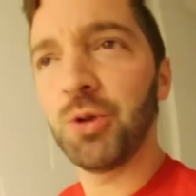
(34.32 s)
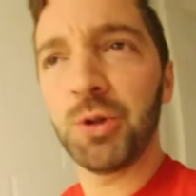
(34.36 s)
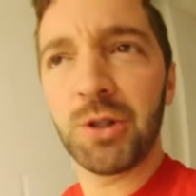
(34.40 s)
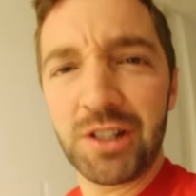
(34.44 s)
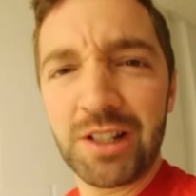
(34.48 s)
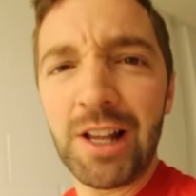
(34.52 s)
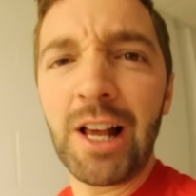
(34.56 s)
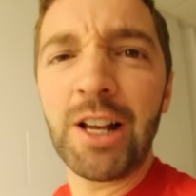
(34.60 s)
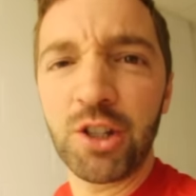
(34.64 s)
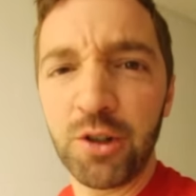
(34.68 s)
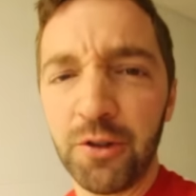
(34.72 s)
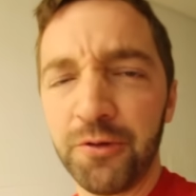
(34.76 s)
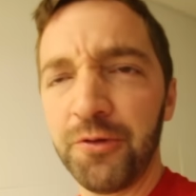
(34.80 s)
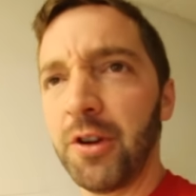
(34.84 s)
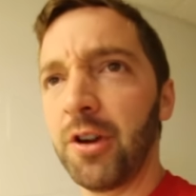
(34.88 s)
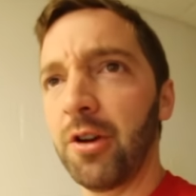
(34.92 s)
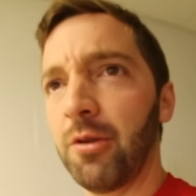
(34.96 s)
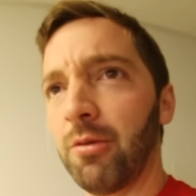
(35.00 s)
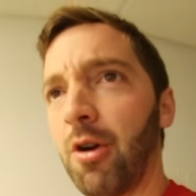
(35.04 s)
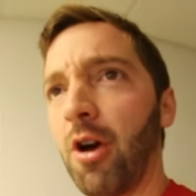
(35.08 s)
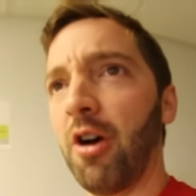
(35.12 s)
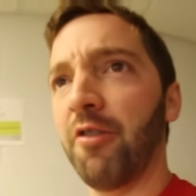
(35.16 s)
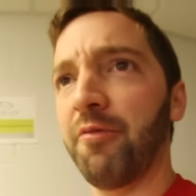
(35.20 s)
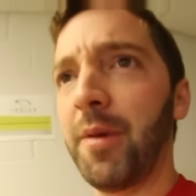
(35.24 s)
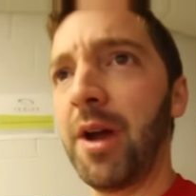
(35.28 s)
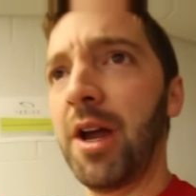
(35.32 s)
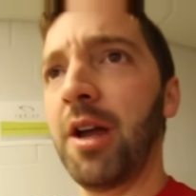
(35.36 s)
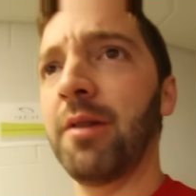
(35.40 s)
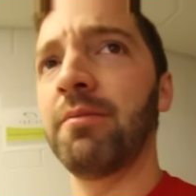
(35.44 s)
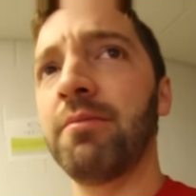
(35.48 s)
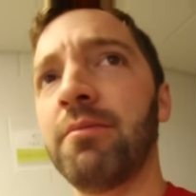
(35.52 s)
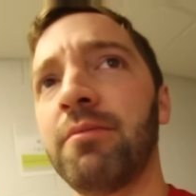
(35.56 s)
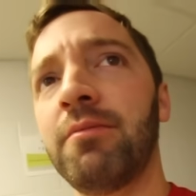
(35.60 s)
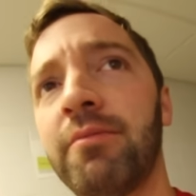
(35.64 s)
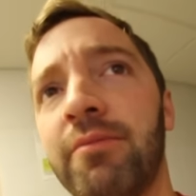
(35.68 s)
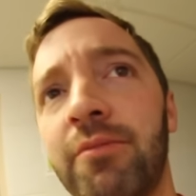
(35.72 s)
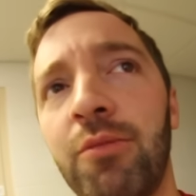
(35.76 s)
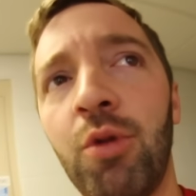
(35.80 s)
Just slice your finger off, man.
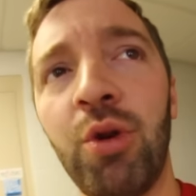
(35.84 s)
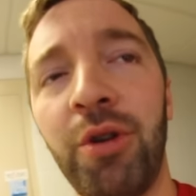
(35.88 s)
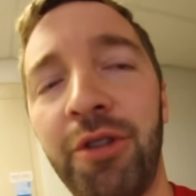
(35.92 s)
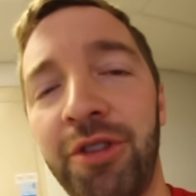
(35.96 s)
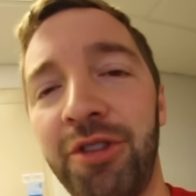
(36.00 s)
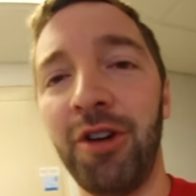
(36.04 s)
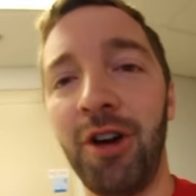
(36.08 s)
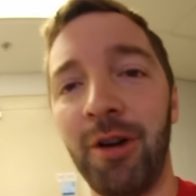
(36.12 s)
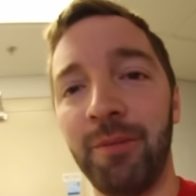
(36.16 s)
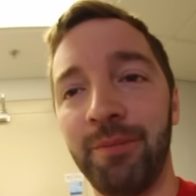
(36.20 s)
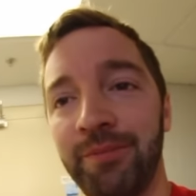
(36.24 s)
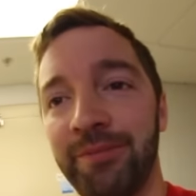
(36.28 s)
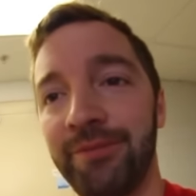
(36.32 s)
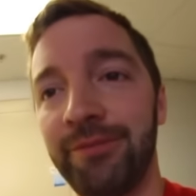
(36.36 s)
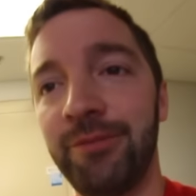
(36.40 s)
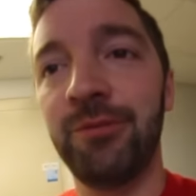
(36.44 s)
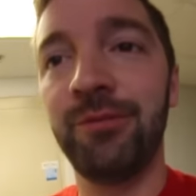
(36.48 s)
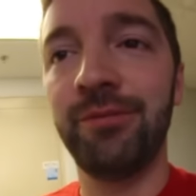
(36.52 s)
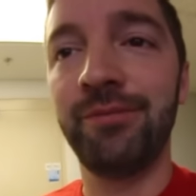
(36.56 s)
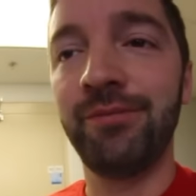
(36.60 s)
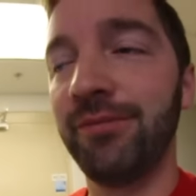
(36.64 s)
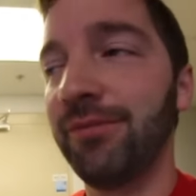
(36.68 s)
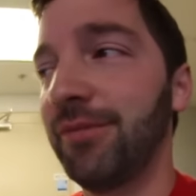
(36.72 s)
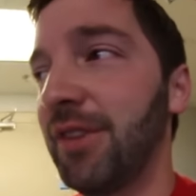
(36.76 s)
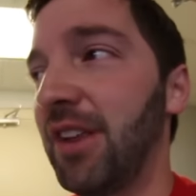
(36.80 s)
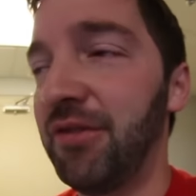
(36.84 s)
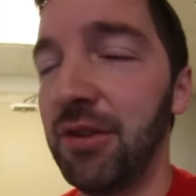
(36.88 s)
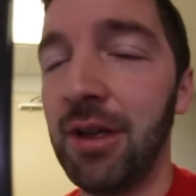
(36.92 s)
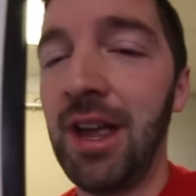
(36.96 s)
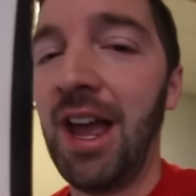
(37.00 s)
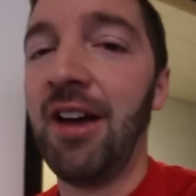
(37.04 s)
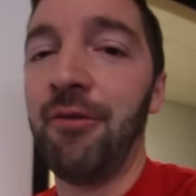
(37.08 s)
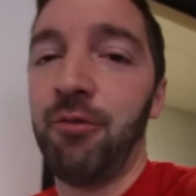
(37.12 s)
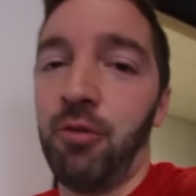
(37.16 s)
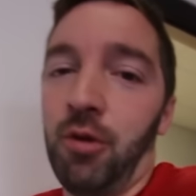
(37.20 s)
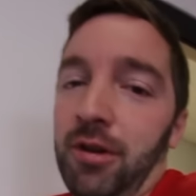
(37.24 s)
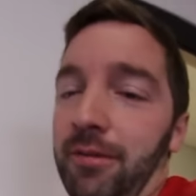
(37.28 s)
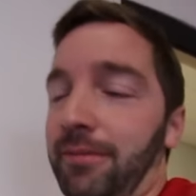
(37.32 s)
Or thumb, if you
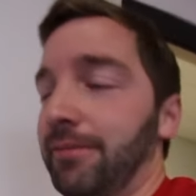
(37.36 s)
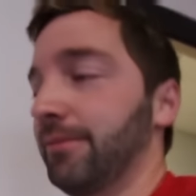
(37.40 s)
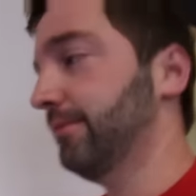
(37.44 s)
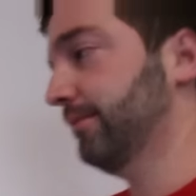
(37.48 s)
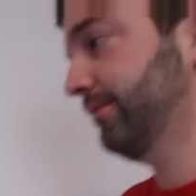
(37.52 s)
have one.